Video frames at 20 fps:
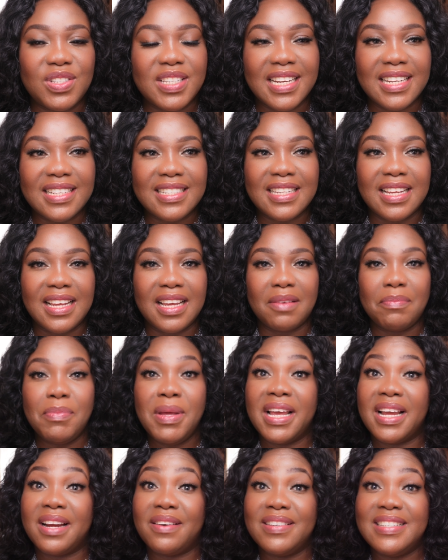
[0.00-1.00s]
dating,
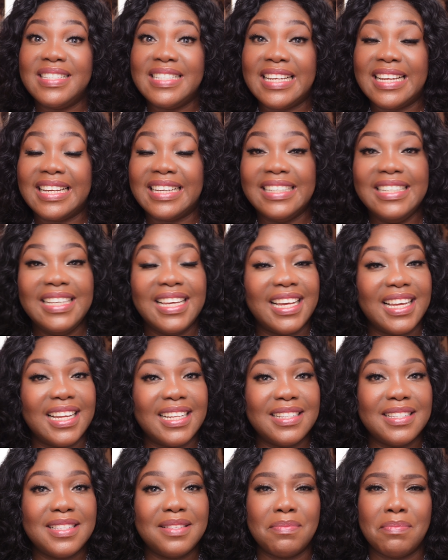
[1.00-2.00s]
parenting,
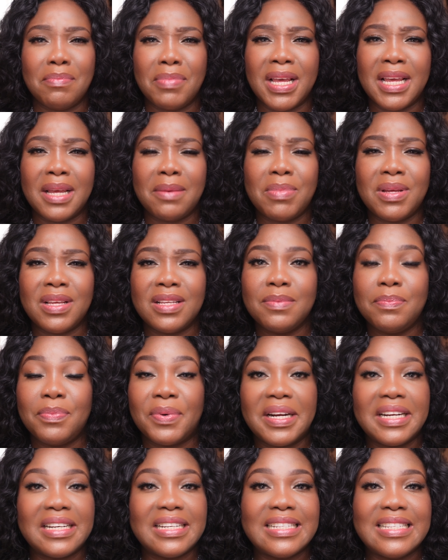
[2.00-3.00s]
kids, babies,
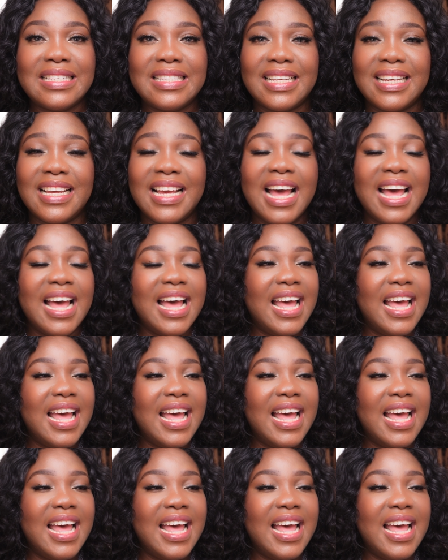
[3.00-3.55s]
pregnancy,